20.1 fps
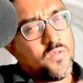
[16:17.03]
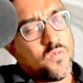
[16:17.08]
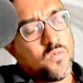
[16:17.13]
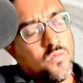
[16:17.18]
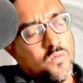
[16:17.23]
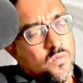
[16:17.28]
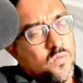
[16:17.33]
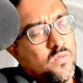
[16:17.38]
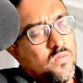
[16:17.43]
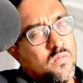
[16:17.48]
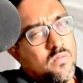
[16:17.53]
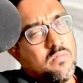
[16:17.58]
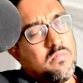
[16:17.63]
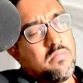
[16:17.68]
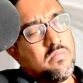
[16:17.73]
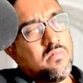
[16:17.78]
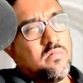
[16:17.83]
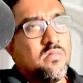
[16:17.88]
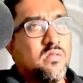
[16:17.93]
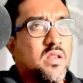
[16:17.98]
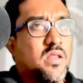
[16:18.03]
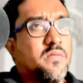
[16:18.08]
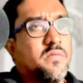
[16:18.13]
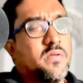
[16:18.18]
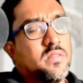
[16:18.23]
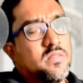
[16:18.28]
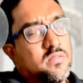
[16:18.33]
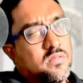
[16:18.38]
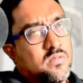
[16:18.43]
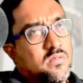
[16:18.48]
to
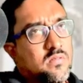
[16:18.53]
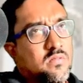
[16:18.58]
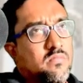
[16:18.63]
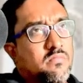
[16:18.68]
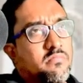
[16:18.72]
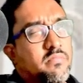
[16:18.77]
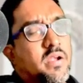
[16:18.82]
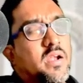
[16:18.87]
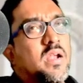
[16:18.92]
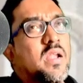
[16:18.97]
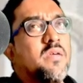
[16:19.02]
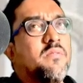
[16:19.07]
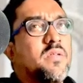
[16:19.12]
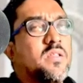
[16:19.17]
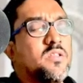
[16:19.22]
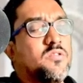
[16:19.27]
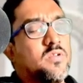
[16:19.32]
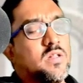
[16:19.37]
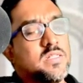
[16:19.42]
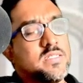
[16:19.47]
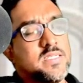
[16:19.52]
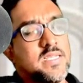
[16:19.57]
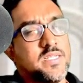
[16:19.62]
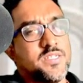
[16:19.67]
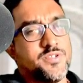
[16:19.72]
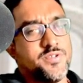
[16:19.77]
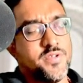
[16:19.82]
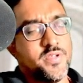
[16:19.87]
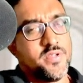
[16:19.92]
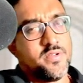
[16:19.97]
11th, mid 11th, 12th
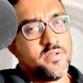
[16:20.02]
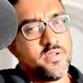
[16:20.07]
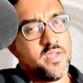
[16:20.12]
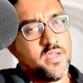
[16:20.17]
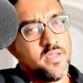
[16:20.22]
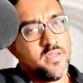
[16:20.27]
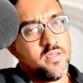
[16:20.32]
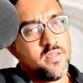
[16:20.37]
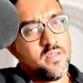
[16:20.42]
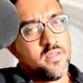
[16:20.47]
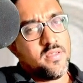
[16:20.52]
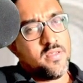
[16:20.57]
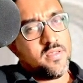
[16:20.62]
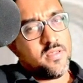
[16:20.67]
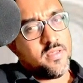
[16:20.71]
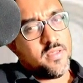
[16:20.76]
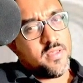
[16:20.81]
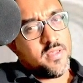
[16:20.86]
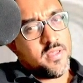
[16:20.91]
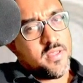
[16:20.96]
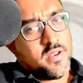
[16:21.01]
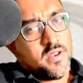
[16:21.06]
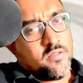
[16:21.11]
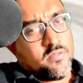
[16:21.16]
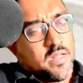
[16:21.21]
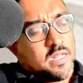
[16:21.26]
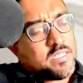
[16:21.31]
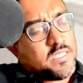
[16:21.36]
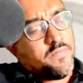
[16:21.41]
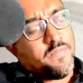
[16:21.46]
century. Okay. Now,
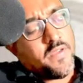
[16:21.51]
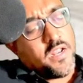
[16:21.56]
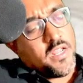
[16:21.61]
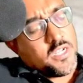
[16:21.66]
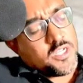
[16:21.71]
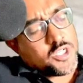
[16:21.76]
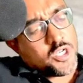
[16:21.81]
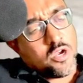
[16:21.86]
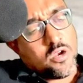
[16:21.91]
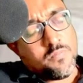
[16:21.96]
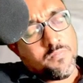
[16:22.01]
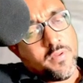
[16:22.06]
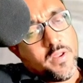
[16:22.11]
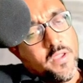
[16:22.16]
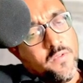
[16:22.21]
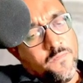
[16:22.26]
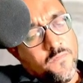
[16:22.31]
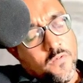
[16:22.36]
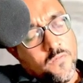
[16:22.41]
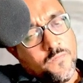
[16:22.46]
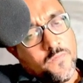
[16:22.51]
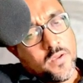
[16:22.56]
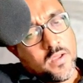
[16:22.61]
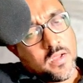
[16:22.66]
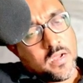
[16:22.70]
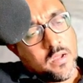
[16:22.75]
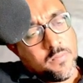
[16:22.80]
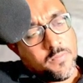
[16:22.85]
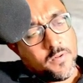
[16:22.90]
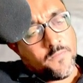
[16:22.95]
that's a very short brief of a
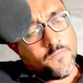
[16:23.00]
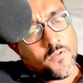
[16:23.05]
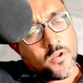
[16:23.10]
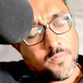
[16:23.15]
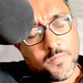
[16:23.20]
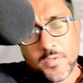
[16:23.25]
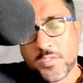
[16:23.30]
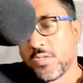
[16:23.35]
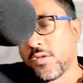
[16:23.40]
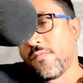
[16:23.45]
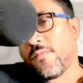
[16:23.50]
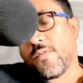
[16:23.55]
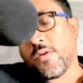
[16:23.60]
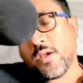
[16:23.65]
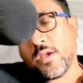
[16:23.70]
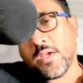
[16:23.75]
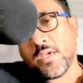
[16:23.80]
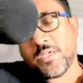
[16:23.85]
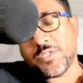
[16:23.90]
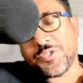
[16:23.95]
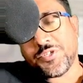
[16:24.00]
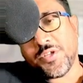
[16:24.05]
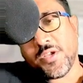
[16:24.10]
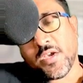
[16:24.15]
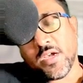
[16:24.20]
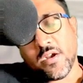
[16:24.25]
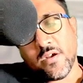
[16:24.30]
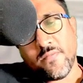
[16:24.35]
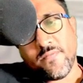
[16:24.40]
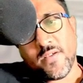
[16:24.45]
couple of topics of history,
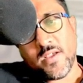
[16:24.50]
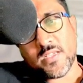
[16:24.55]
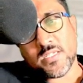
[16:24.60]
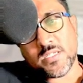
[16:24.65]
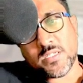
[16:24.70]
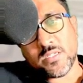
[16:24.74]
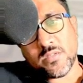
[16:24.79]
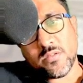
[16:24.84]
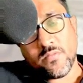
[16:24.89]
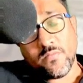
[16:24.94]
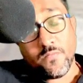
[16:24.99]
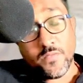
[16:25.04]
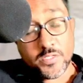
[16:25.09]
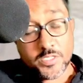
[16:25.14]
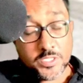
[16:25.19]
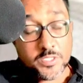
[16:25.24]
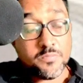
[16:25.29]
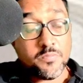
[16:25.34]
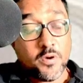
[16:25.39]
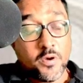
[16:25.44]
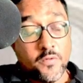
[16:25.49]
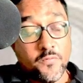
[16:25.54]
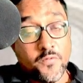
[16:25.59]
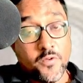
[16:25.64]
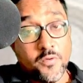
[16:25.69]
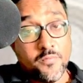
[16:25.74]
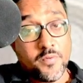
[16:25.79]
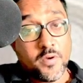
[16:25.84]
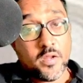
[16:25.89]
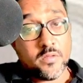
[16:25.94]
current affairs, which is important for
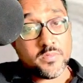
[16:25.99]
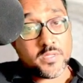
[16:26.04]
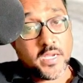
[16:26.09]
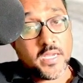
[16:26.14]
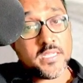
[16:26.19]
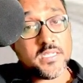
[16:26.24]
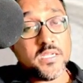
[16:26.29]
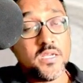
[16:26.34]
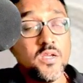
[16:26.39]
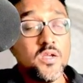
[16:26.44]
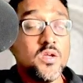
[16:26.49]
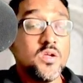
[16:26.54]
your prelims, guys.